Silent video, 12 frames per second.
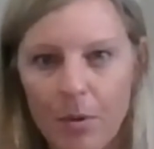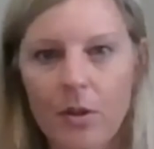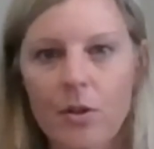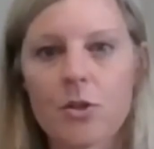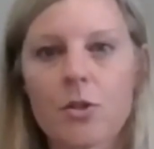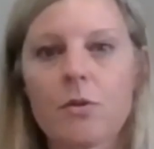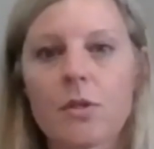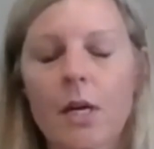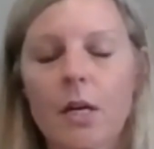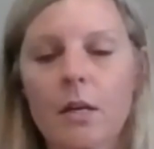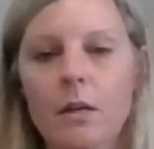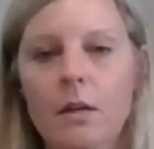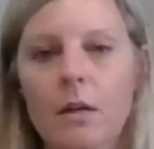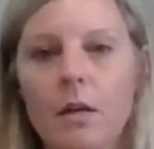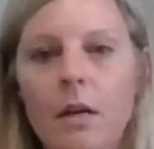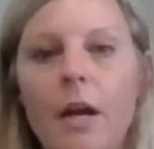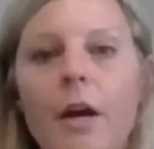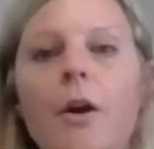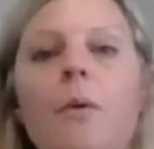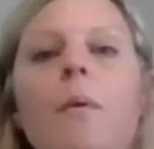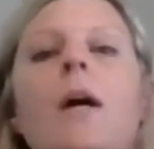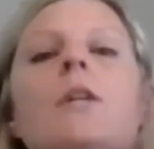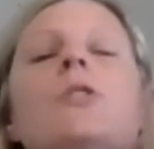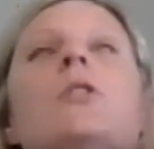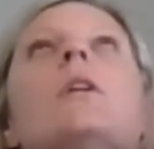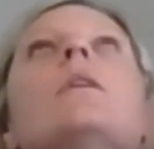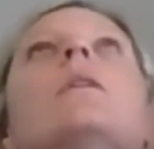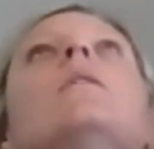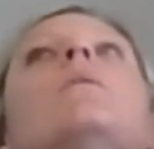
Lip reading: put their shoes on. Hair washing,